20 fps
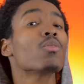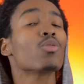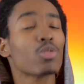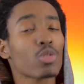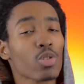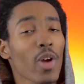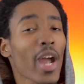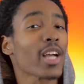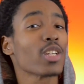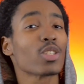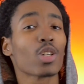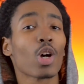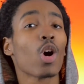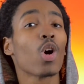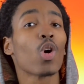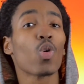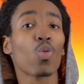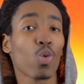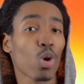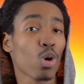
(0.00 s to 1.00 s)
track is
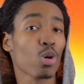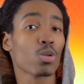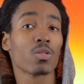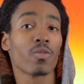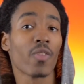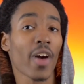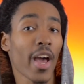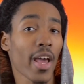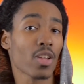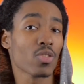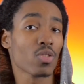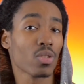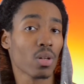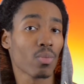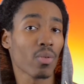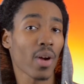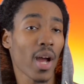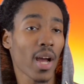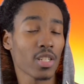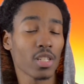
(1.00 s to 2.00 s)
called World's Finest on the
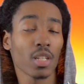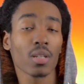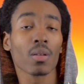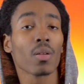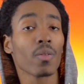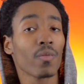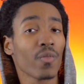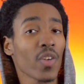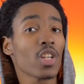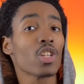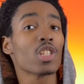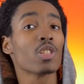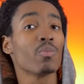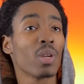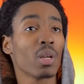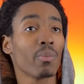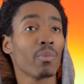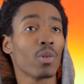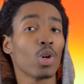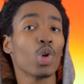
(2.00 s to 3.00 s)
project, features
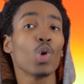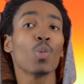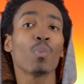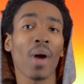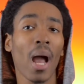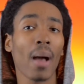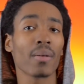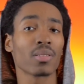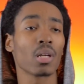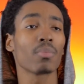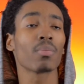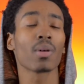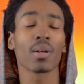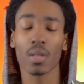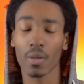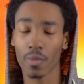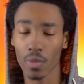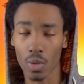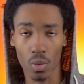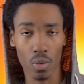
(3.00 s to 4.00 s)
Meek Mill, who pops up,
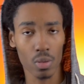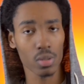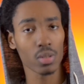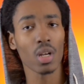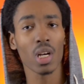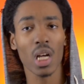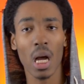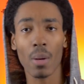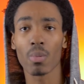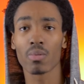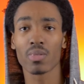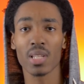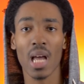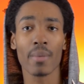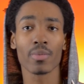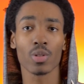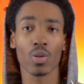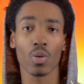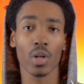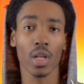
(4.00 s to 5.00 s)
of course, a couple
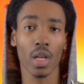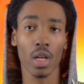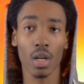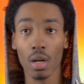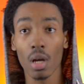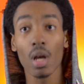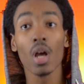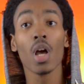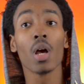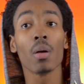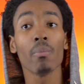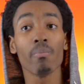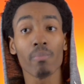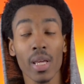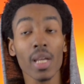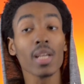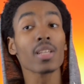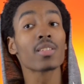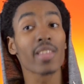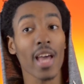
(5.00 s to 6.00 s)
times on here.
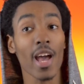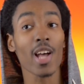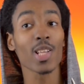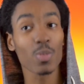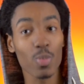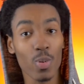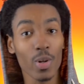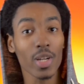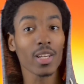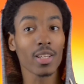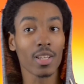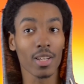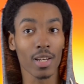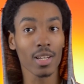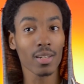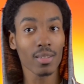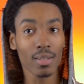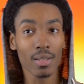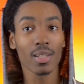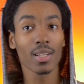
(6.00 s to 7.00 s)
Meek sounds pretty
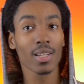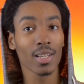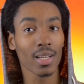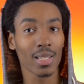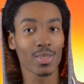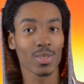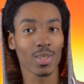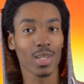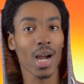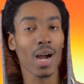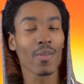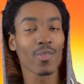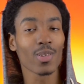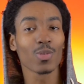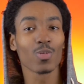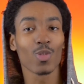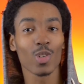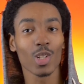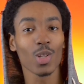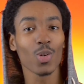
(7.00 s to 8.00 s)
good, He's
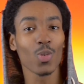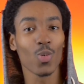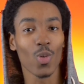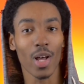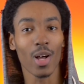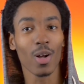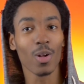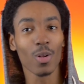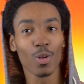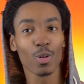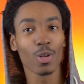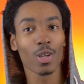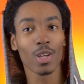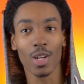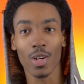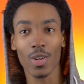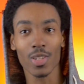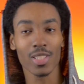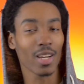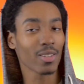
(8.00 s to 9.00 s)
recovered really well. You
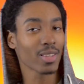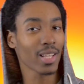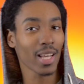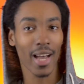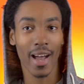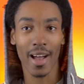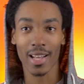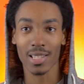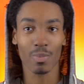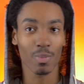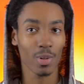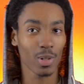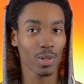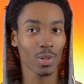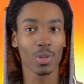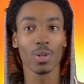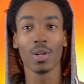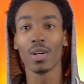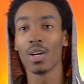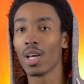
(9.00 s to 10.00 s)
know, he's out the
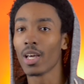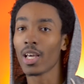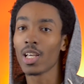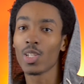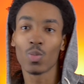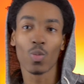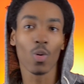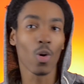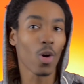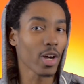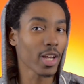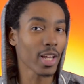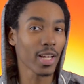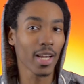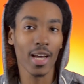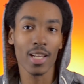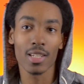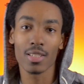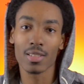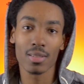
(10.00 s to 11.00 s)
hospital. He's walking,
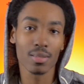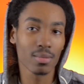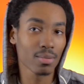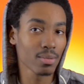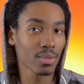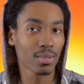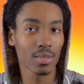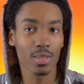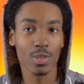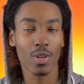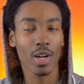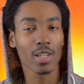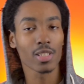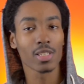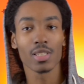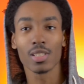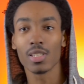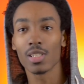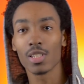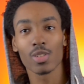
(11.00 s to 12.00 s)
got his, his
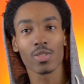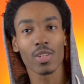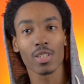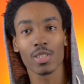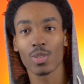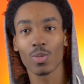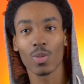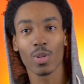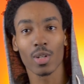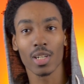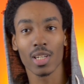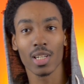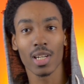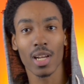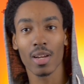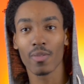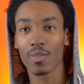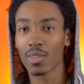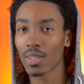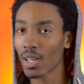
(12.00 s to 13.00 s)
crutches and his stretcher working
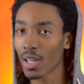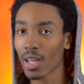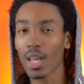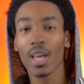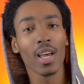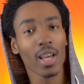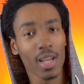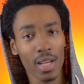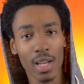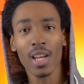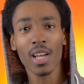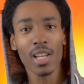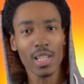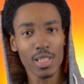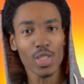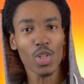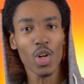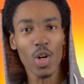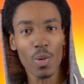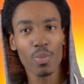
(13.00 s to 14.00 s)
and everything.
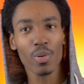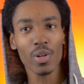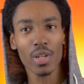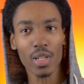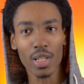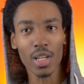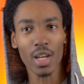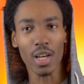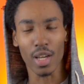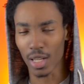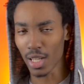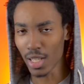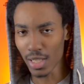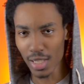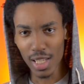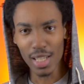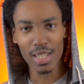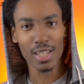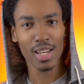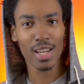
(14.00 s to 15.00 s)
He's doing pretty good. He's eating